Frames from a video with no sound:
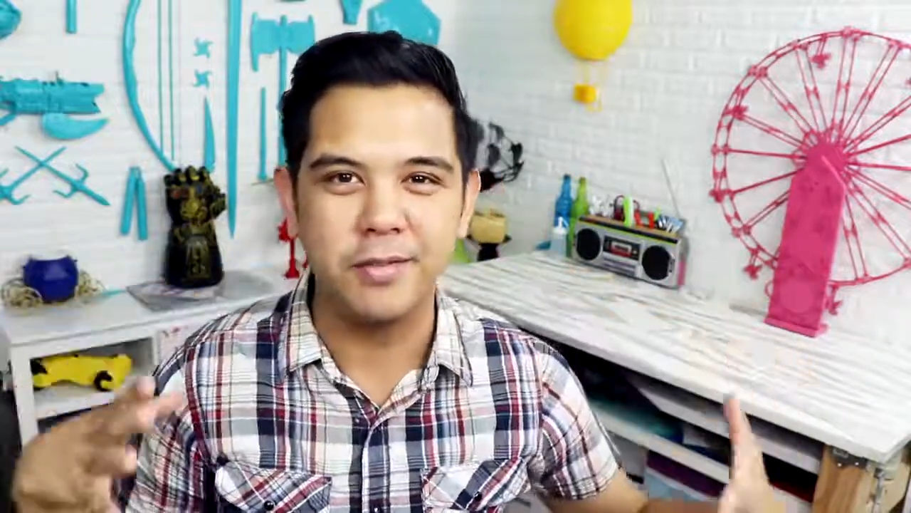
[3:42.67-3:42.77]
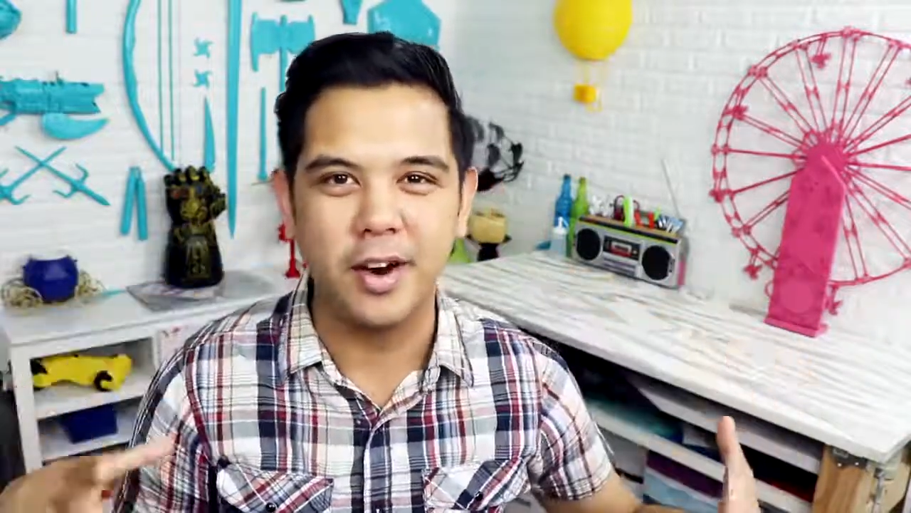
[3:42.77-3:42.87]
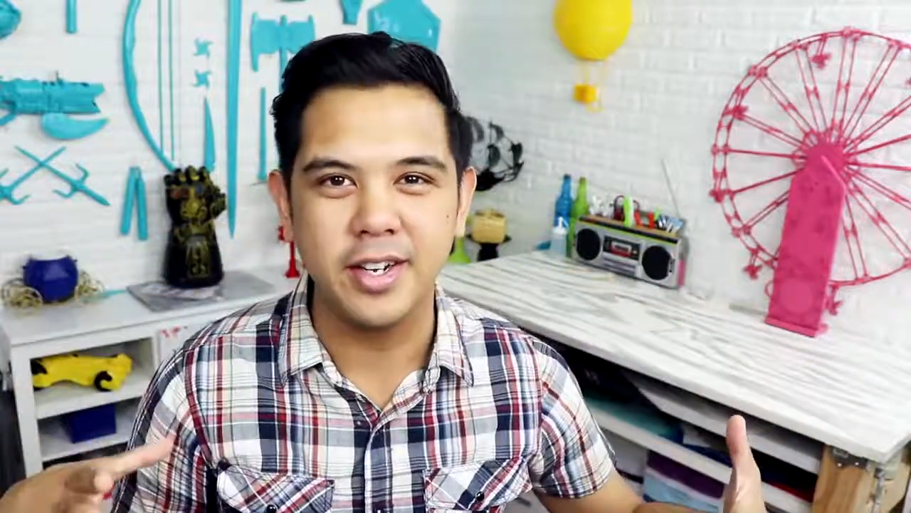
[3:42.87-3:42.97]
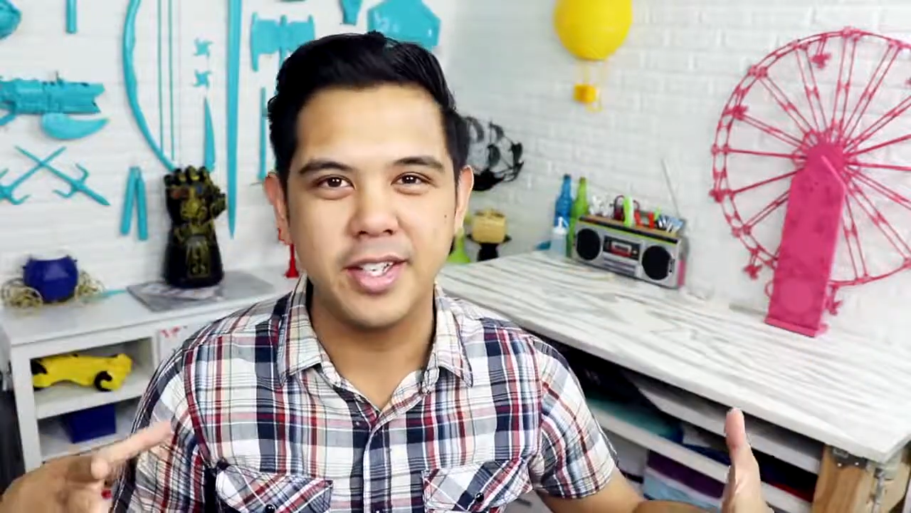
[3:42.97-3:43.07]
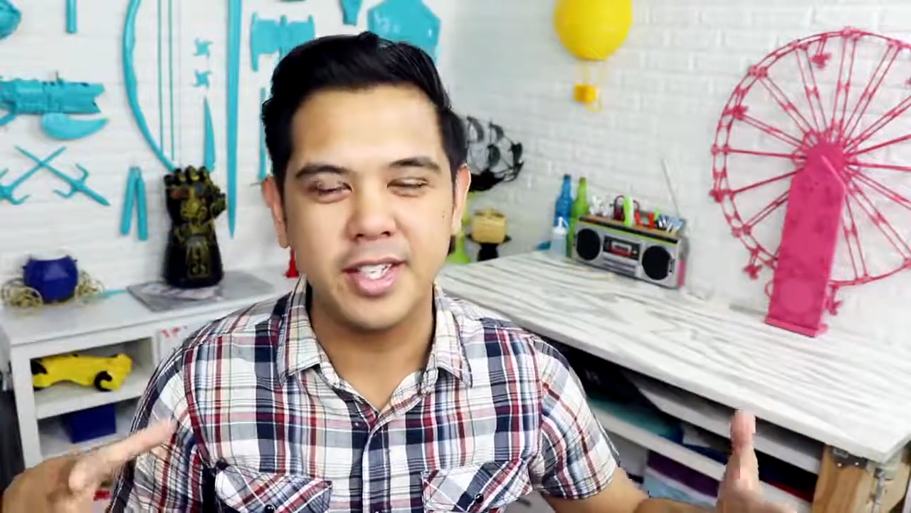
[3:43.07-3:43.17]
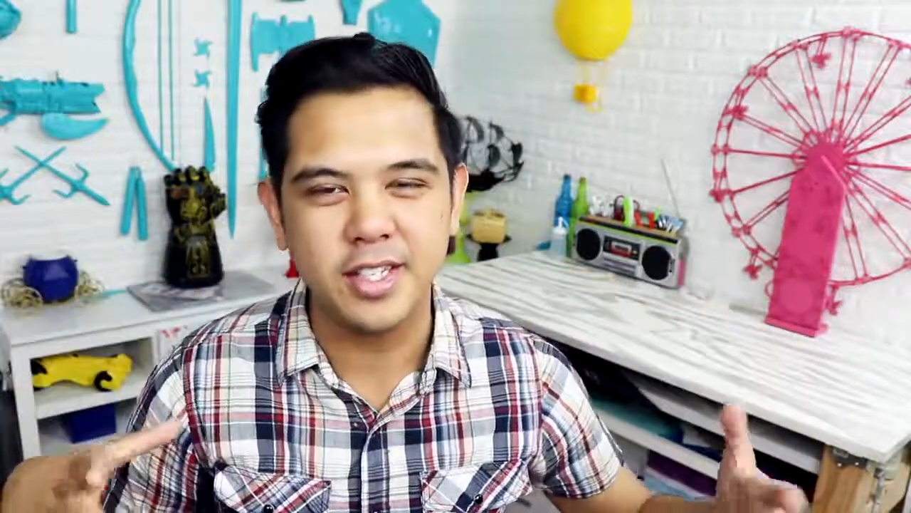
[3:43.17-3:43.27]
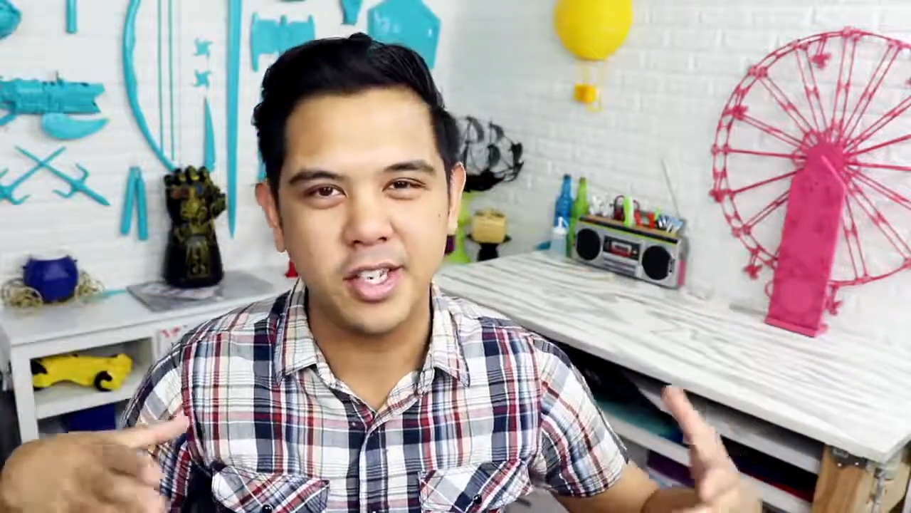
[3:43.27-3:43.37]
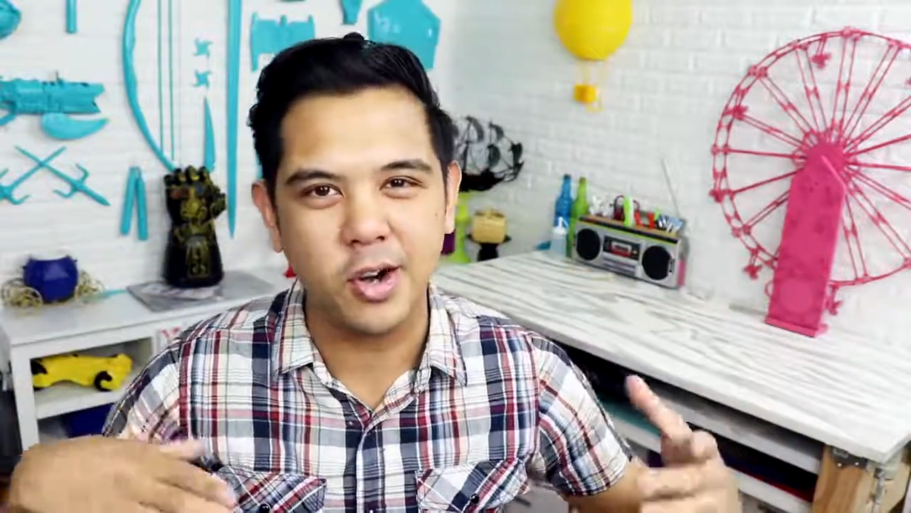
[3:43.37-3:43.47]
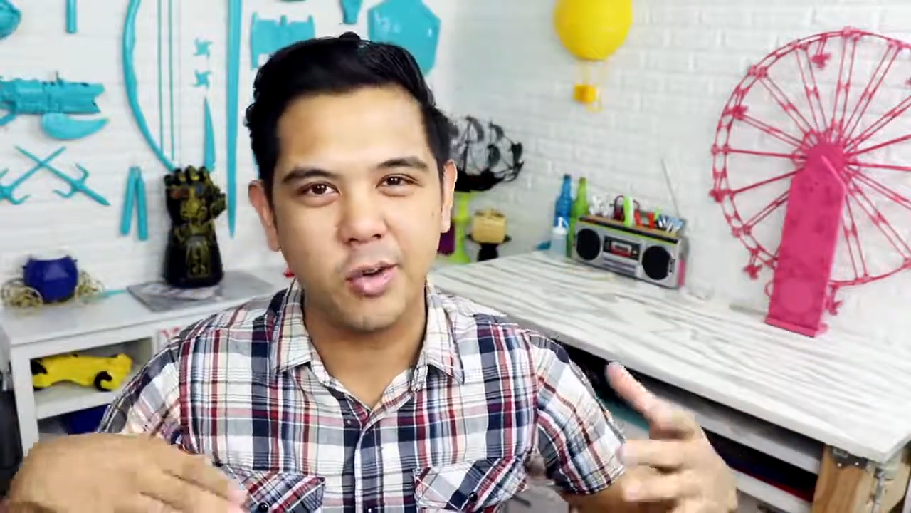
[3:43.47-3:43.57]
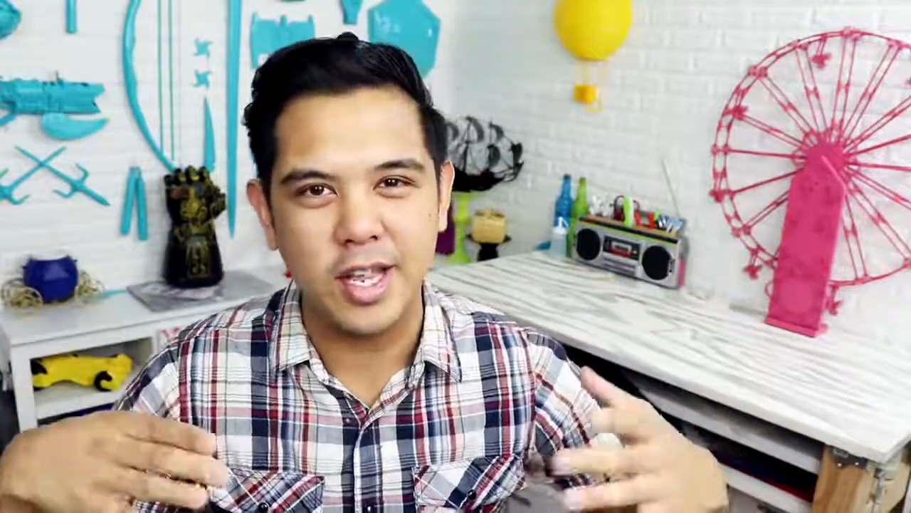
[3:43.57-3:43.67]
fondant to
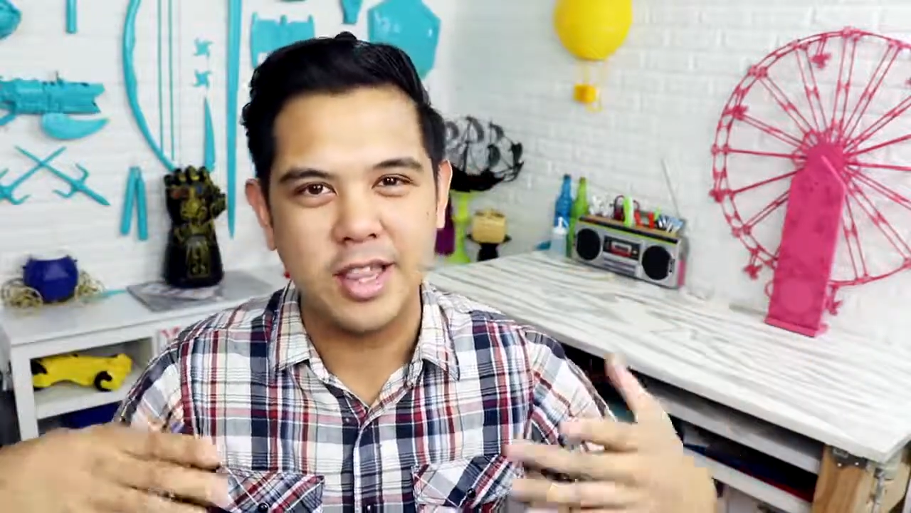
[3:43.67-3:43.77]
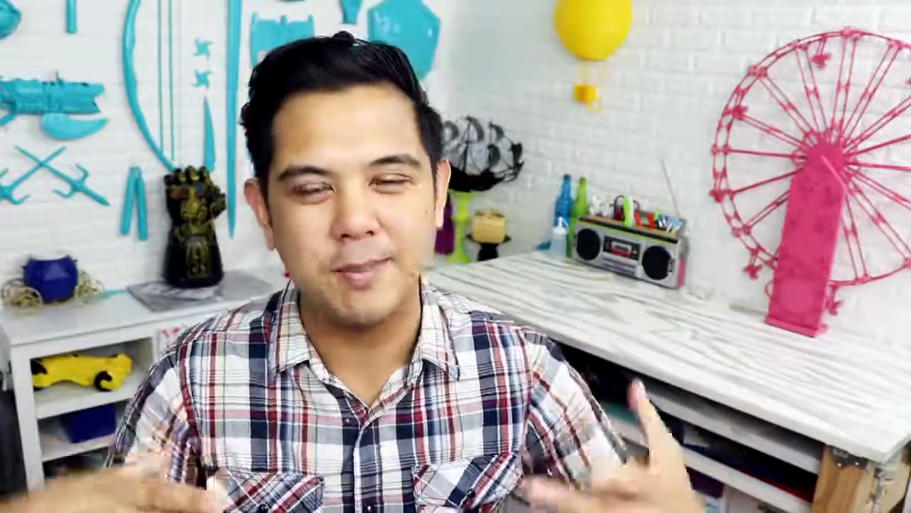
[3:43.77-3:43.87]
create the